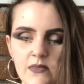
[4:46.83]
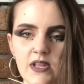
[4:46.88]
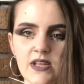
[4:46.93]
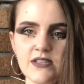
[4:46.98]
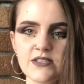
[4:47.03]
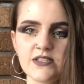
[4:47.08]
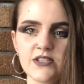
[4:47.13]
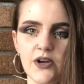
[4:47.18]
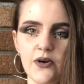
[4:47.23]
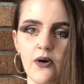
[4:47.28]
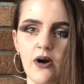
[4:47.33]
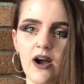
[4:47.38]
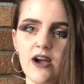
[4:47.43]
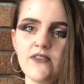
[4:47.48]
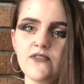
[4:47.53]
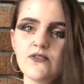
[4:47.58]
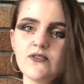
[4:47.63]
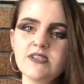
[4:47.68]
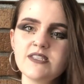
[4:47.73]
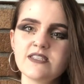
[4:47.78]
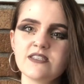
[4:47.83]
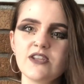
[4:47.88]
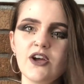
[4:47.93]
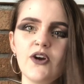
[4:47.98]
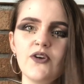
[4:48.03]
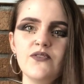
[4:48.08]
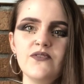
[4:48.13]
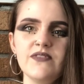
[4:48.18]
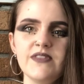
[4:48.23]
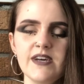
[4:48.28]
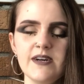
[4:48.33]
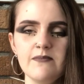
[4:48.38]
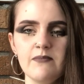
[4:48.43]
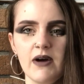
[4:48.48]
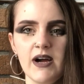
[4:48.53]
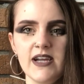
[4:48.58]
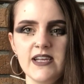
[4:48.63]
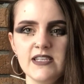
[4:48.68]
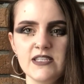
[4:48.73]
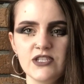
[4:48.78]
So I've always known that
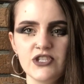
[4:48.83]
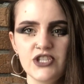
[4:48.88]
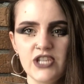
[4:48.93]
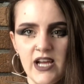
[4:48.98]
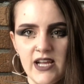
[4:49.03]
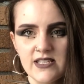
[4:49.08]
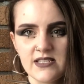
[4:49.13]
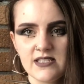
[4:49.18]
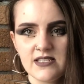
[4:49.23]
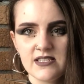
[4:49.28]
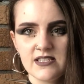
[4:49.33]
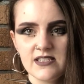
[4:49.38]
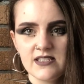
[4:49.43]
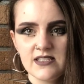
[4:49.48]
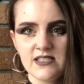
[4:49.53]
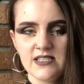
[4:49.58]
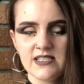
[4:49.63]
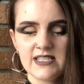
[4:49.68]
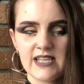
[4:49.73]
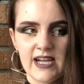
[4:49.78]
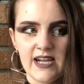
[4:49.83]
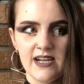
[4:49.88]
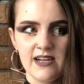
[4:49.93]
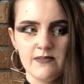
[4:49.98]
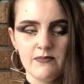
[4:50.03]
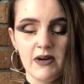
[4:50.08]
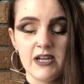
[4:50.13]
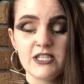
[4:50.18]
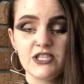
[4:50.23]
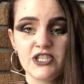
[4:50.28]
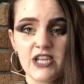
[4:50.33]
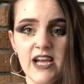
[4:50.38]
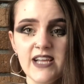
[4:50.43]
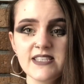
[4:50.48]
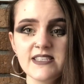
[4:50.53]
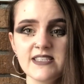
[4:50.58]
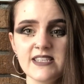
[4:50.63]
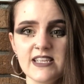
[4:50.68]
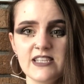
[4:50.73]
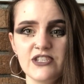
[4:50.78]
my chest
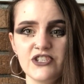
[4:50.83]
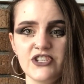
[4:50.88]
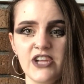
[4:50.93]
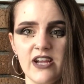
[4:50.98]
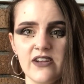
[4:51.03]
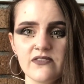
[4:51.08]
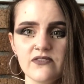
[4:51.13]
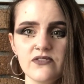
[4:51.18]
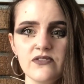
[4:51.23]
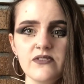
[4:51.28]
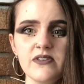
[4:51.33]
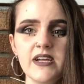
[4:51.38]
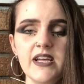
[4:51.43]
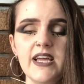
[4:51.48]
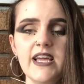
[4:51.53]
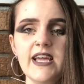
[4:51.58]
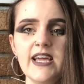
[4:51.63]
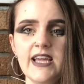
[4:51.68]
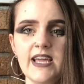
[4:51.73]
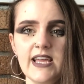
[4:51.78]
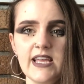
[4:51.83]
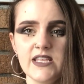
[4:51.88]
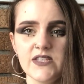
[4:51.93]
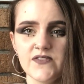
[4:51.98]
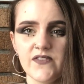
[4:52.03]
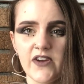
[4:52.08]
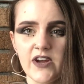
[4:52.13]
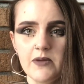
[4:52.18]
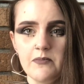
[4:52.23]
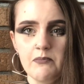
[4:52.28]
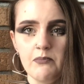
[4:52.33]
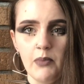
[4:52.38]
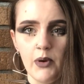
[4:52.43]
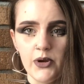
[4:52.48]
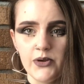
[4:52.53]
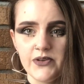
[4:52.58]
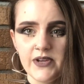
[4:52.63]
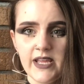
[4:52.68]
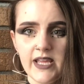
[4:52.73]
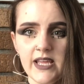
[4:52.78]
in general is very
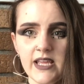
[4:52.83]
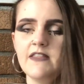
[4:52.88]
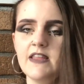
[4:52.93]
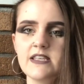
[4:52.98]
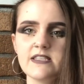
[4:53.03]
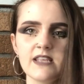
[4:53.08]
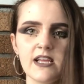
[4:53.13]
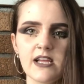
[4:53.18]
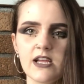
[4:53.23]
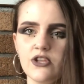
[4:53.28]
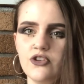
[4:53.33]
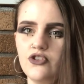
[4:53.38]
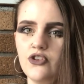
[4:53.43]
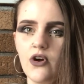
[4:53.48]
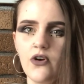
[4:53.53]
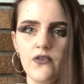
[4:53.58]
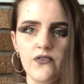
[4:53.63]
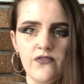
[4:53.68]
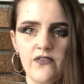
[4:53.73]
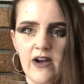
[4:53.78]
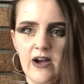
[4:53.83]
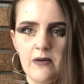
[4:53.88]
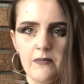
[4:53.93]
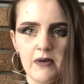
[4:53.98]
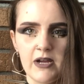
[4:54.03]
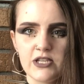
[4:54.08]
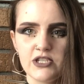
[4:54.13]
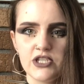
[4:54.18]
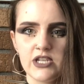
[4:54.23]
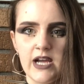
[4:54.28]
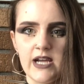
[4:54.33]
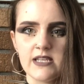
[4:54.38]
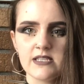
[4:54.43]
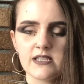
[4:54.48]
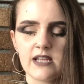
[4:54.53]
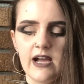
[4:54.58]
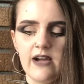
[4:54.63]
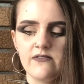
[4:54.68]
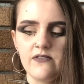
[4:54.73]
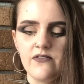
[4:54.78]
bony. There's like no fat on my chest. I
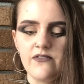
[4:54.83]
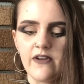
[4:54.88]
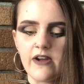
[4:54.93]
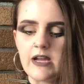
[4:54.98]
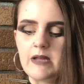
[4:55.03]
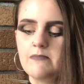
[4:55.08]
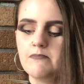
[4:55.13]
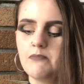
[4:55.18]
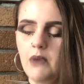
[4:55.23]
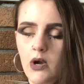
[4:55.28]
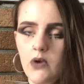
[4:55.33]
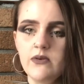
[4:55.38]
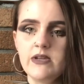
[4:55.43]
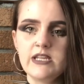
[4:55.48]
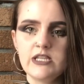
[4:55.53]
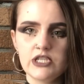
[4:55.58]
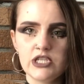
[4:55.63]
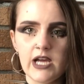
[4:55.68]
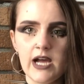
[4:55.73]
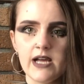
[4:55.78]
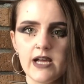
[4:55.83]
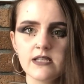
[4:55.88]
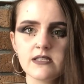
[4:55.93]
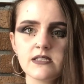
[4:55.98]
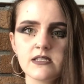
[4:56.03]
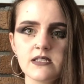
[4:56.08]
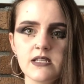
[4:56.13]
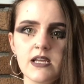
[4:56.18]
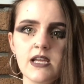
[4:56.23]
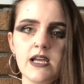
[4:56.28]
have a very bony chest.